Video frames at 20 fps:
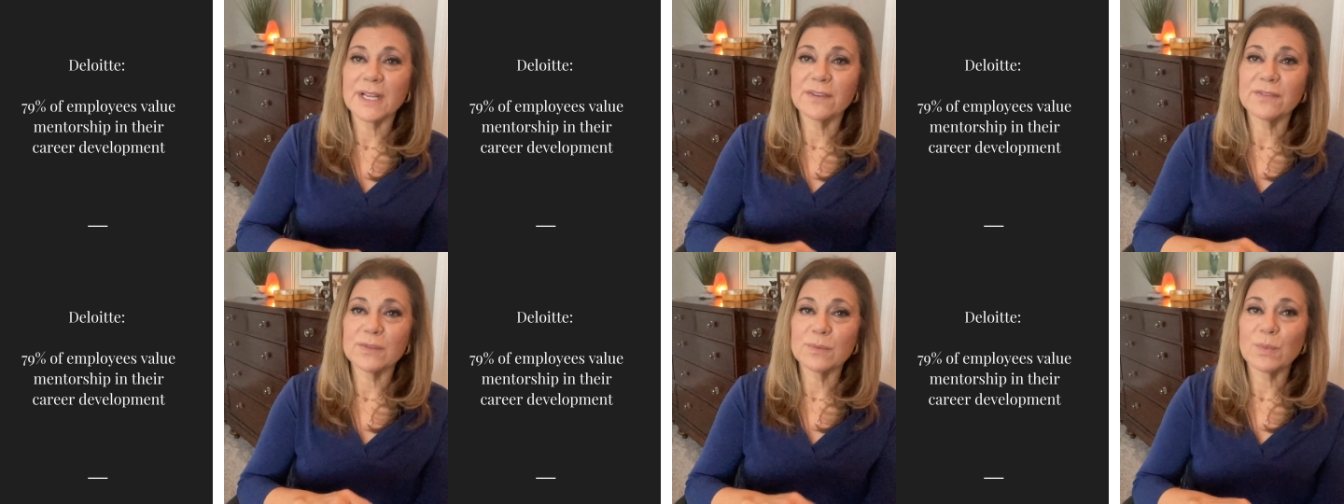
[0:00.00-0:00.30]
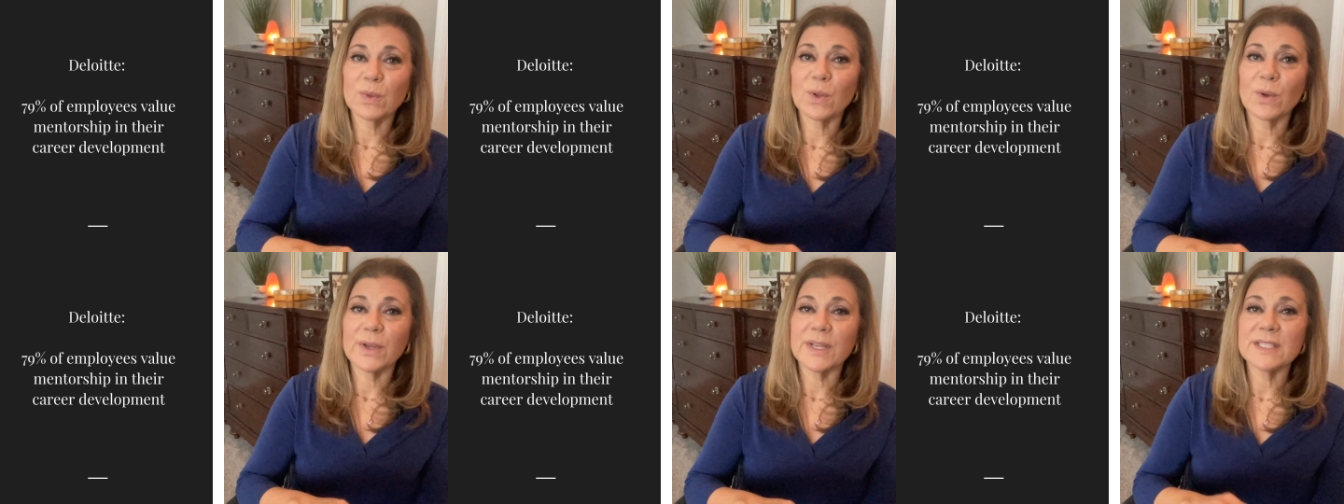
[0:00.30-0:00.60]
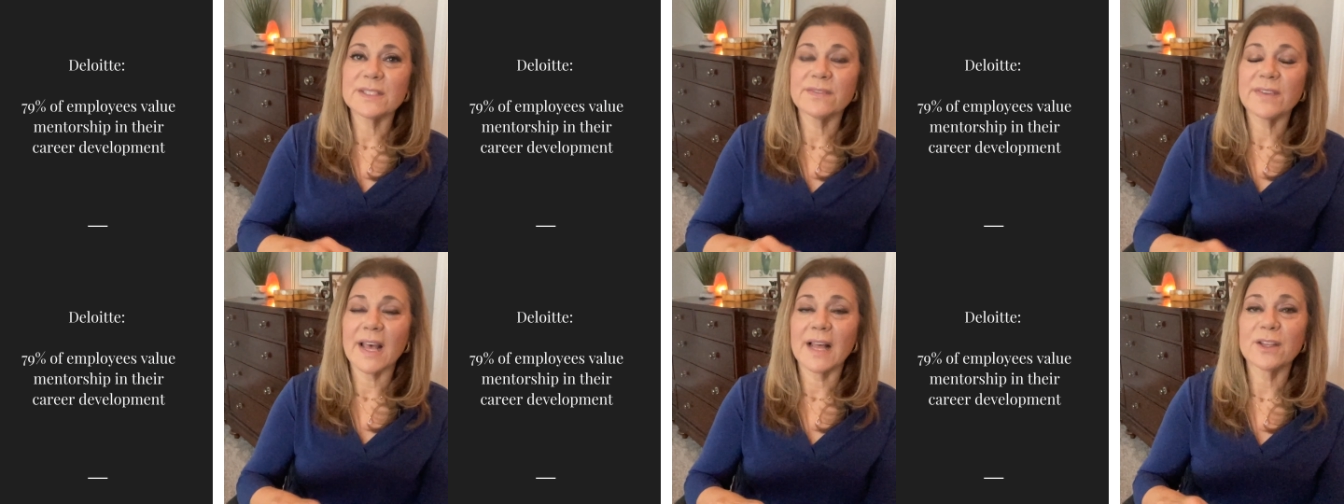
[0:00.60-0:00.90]
of
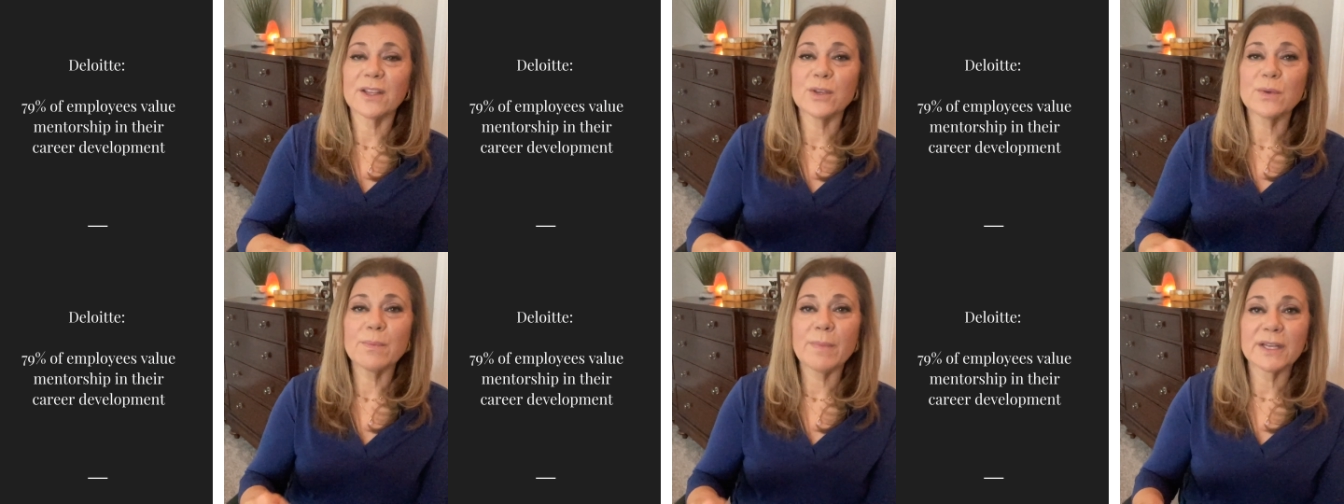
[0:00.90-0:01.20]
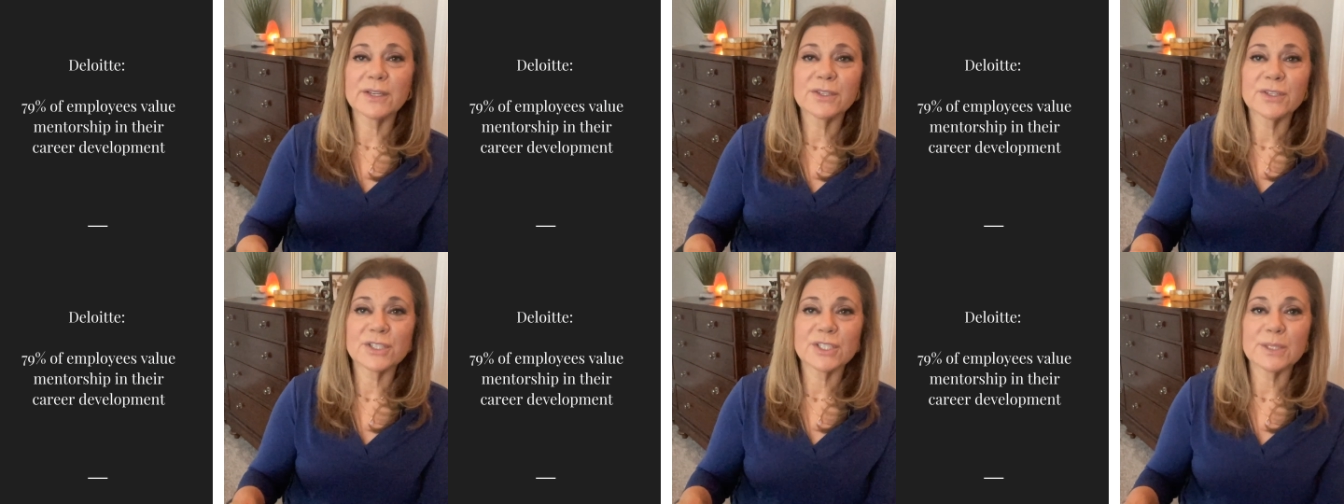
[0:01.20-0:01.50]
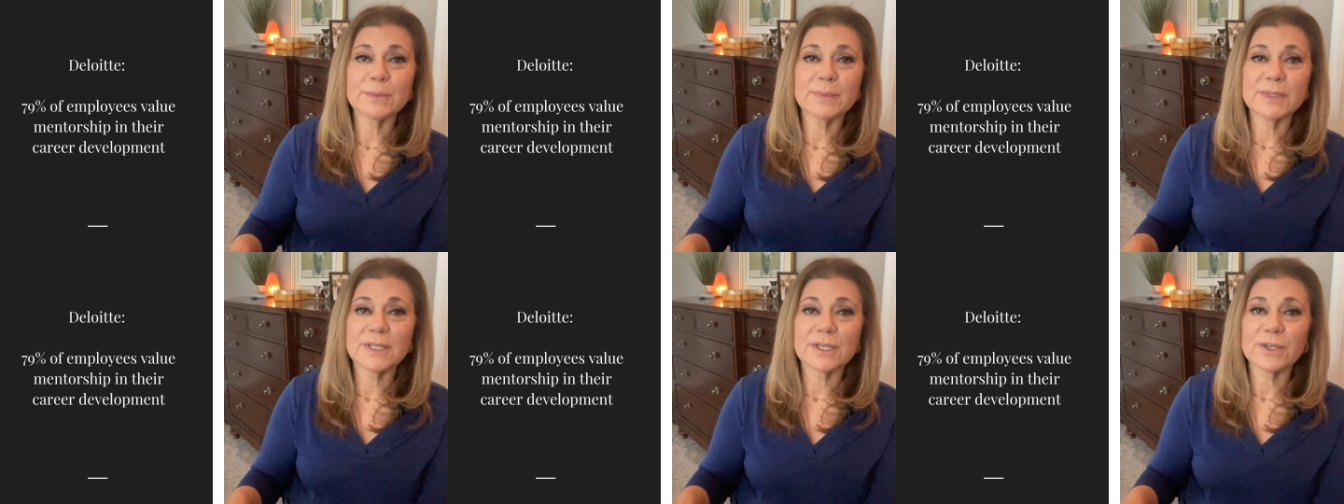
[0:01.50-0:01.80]
employees value
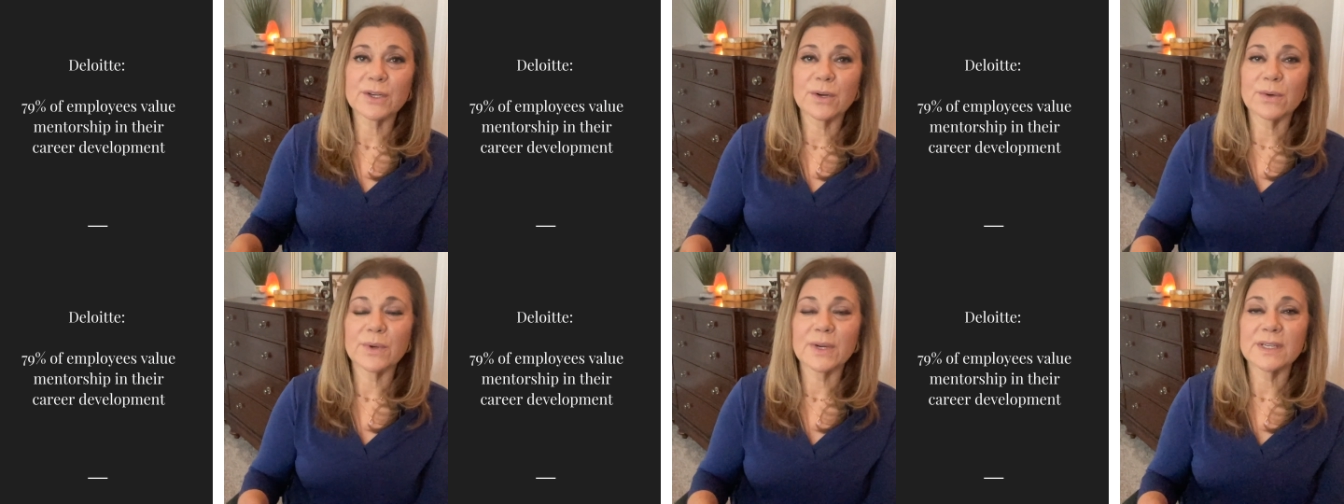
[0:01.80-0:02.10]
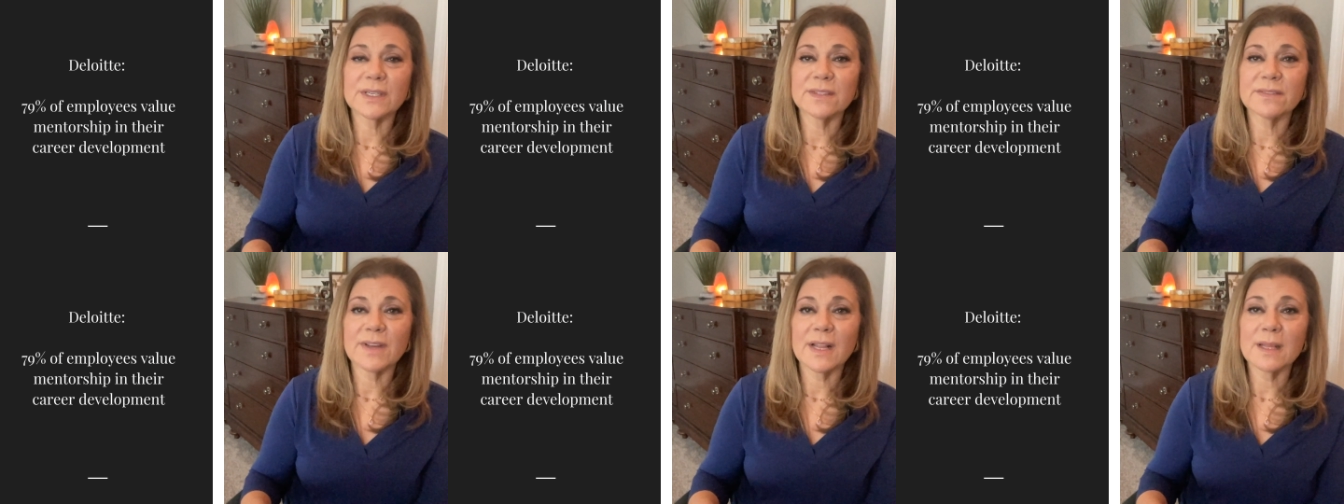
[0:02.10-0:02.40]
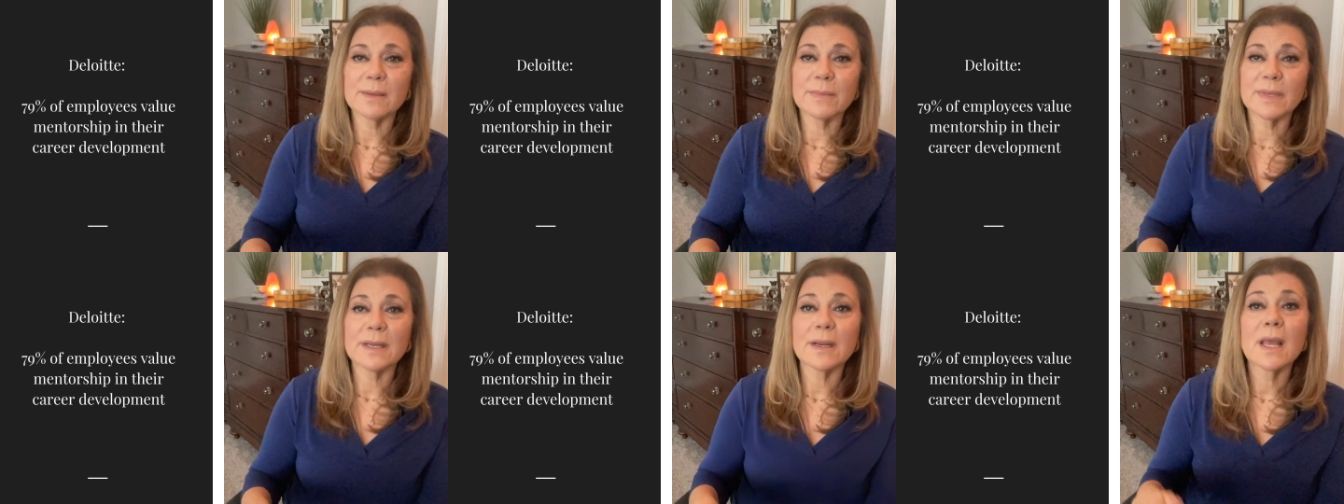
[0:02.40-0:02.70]
mentorship in their career
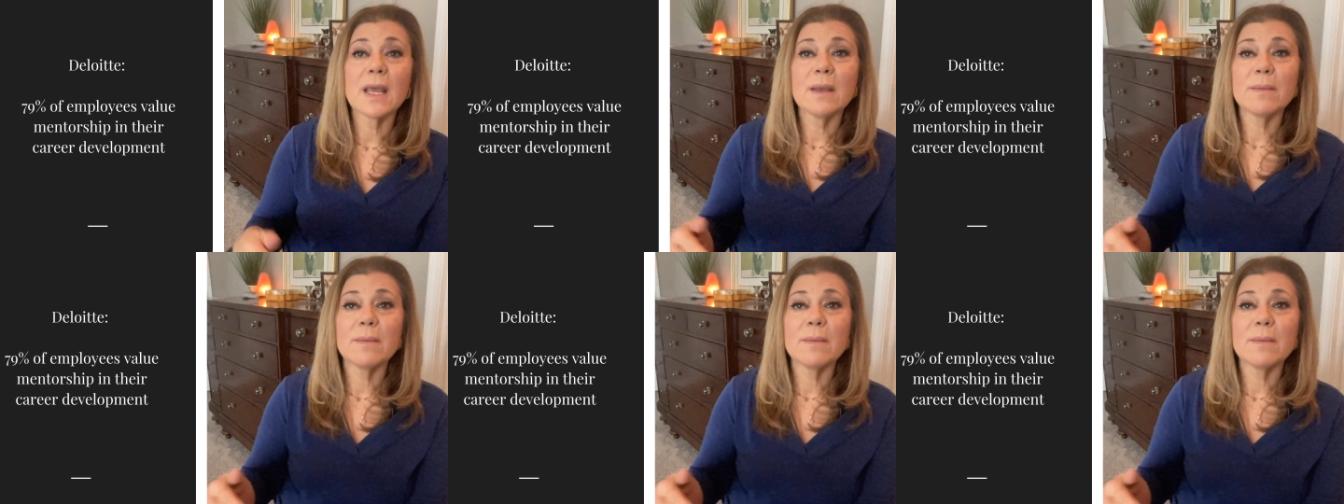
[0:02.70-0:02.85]
development,